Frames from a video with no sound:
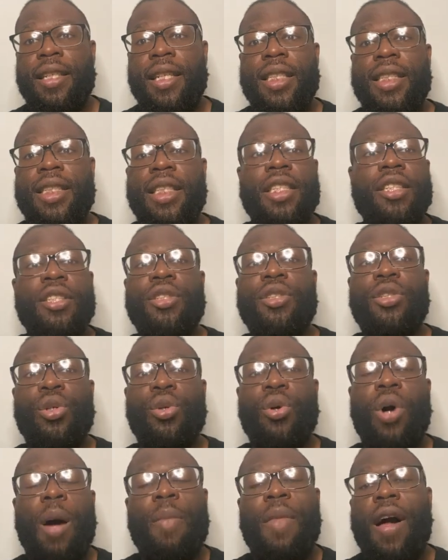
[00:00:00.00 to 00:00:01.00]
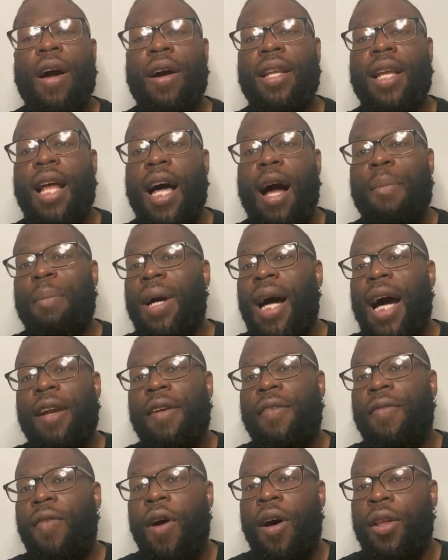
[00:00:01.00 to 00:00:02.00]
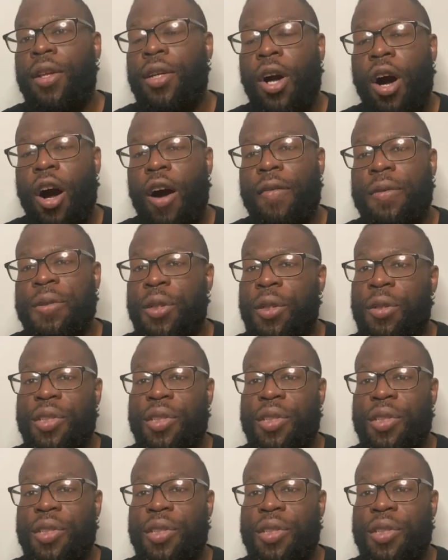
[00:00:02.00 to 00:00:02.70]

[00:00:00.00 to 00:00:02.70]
Season 2, I'm not gonna lie, I'm kind of falling off in terms of